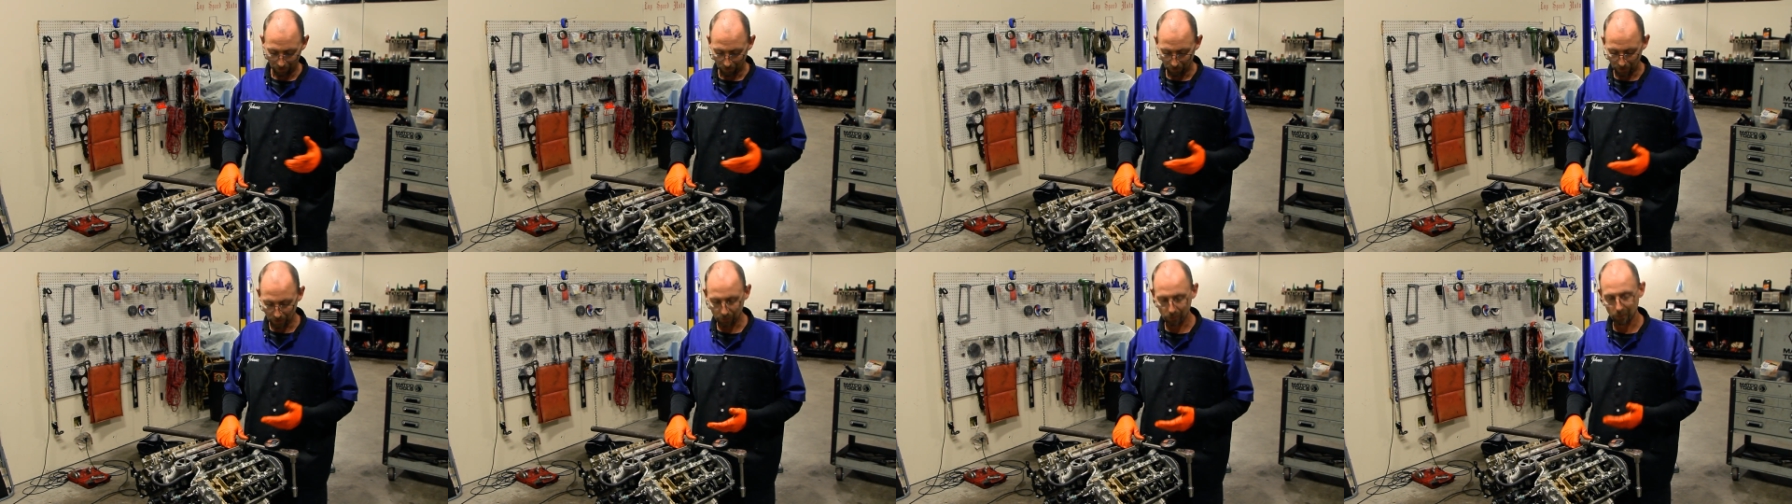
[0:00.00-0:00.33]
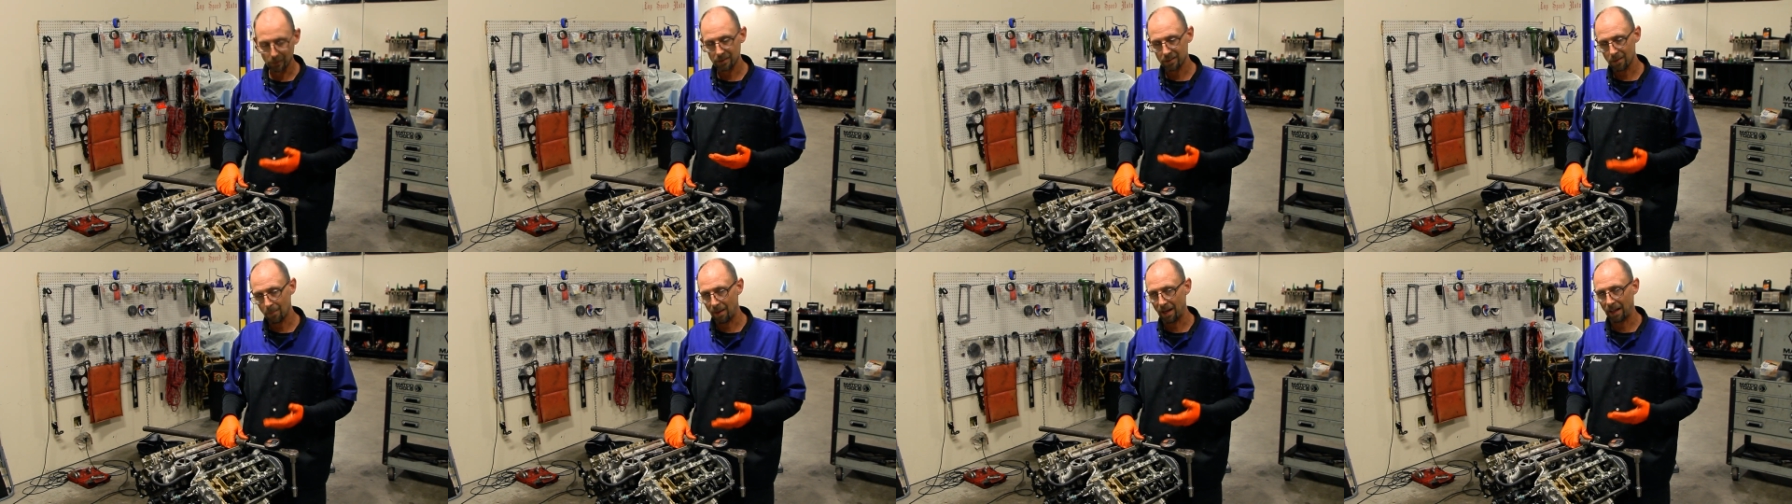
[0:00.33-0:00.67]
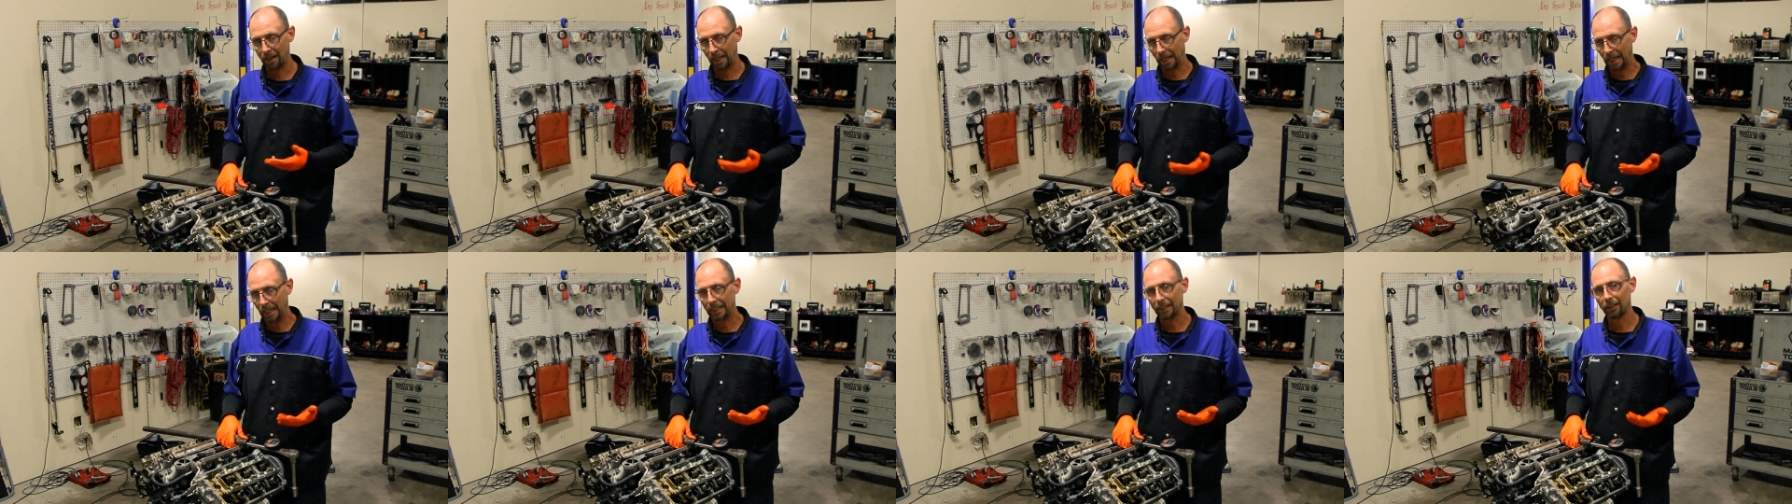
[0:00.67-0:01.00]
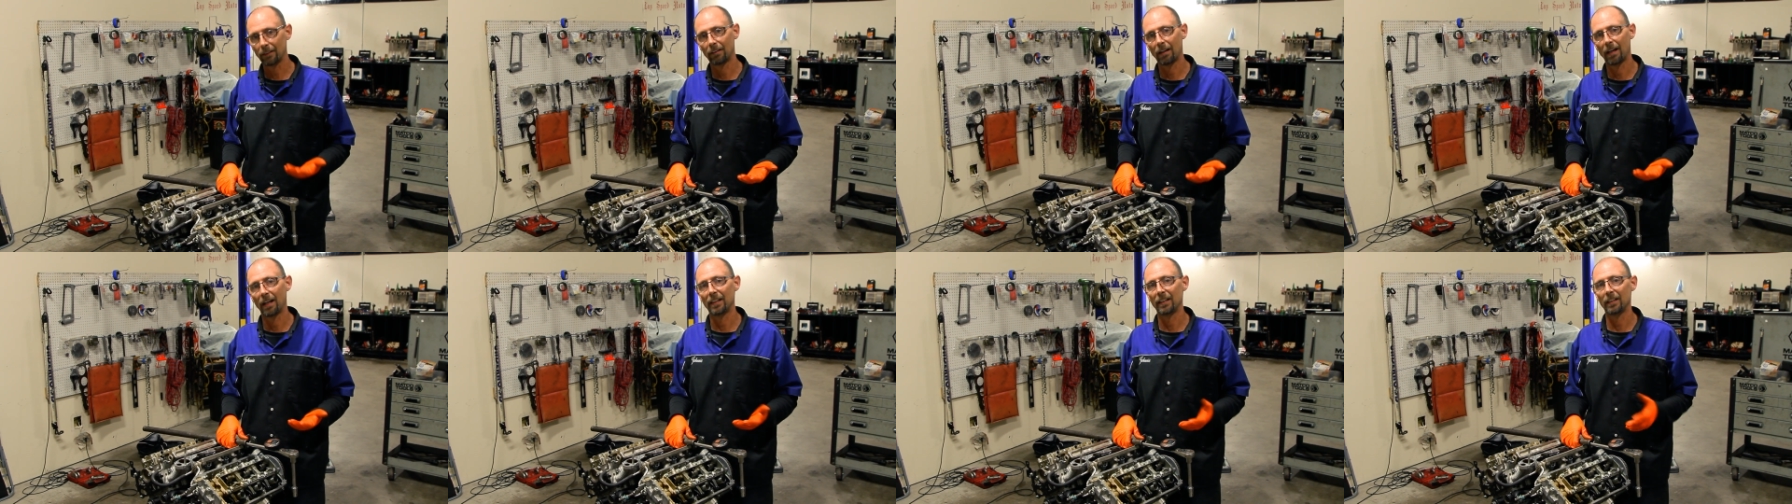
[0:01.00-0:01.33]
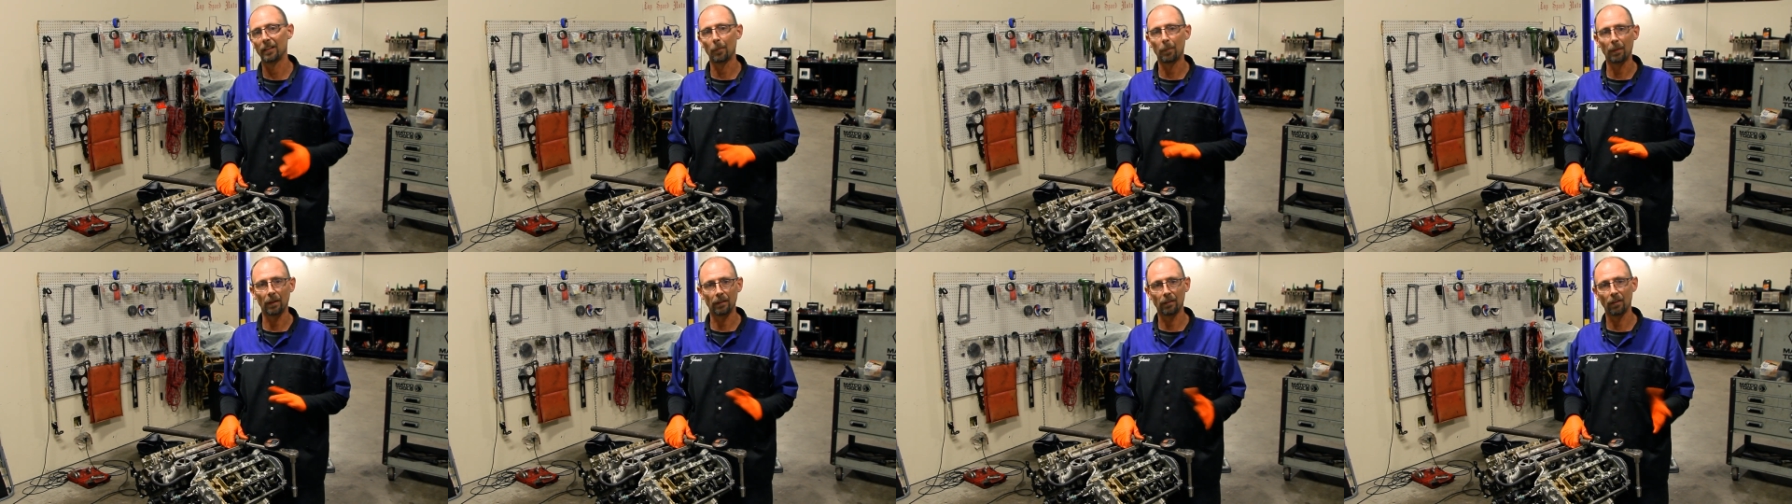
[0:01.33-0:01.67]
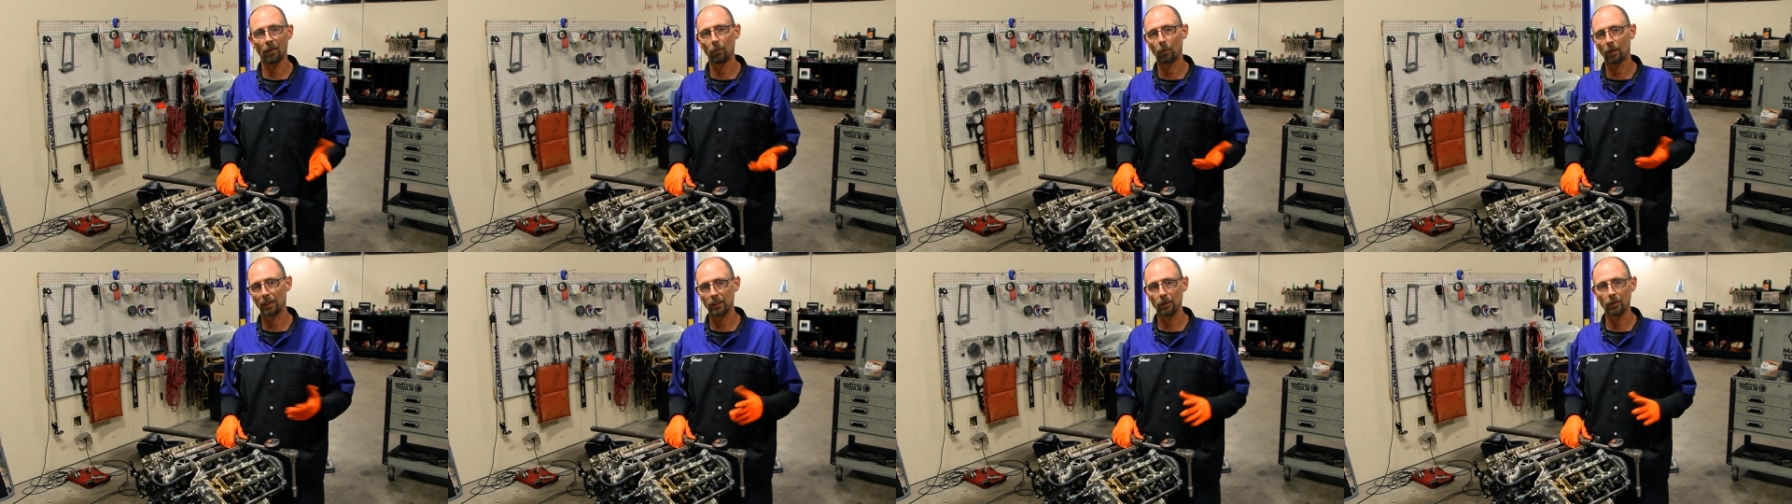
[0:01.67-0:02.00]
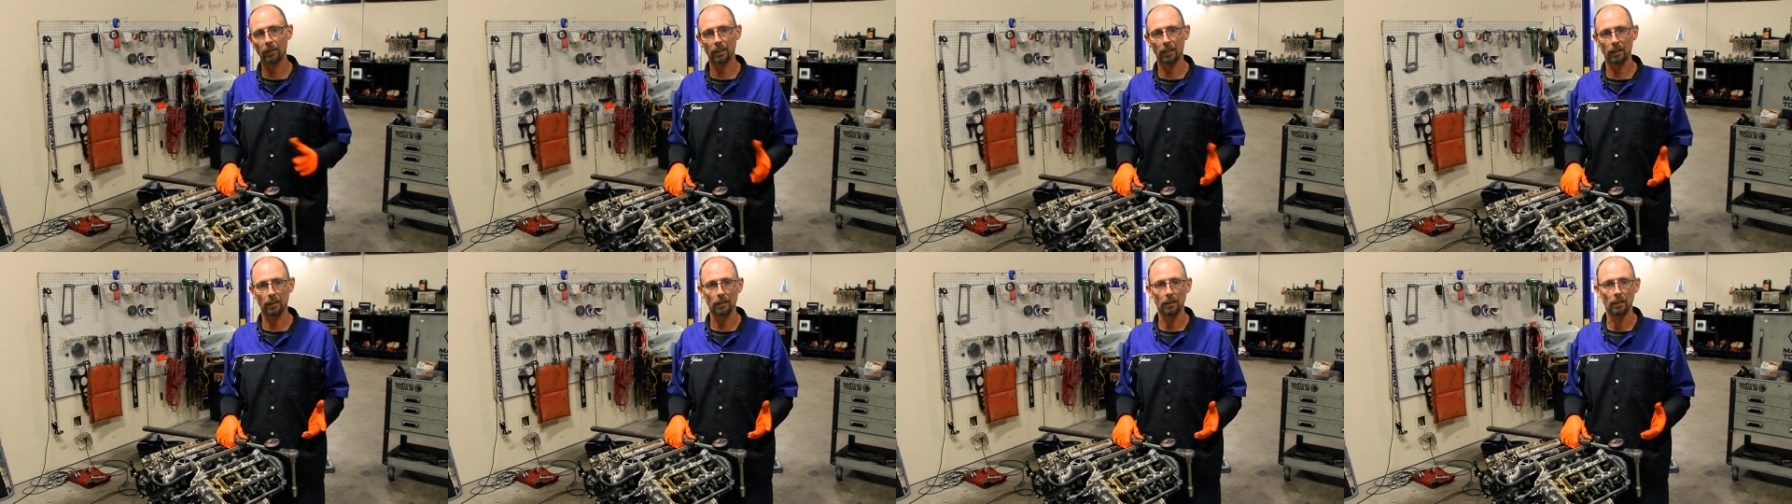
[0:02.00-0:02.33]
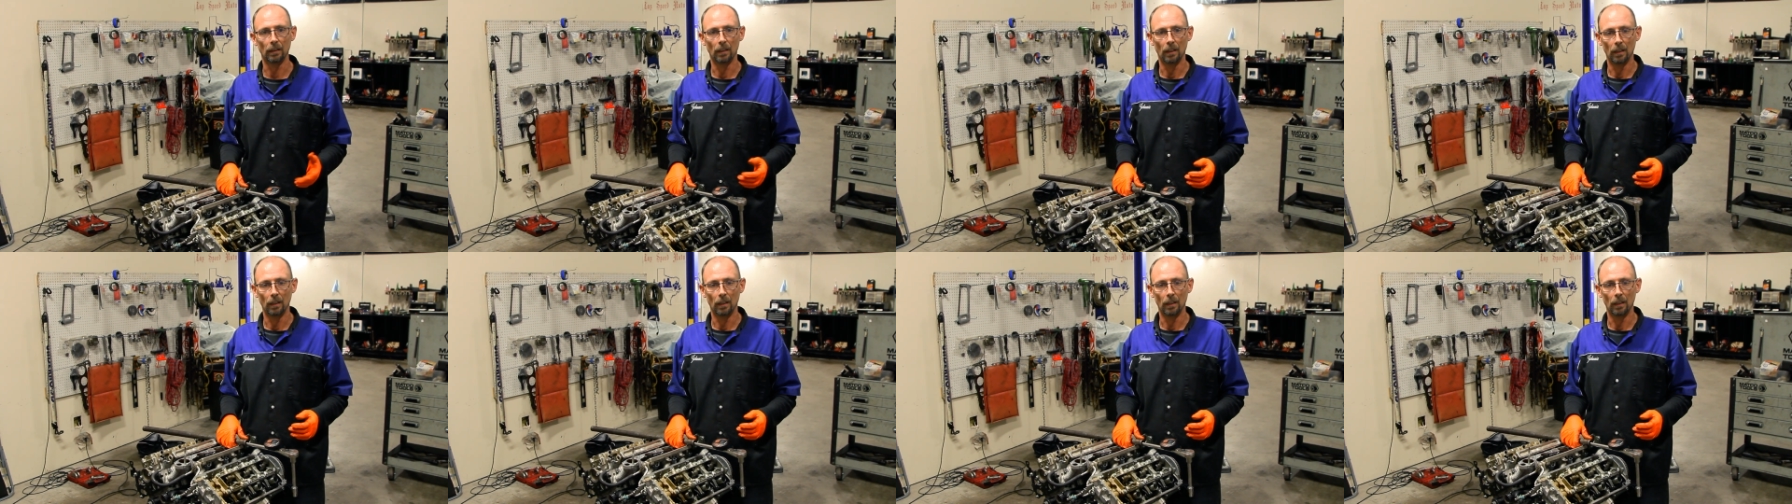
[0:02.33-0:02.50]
This one's about 80 or 90 depending on where you get it.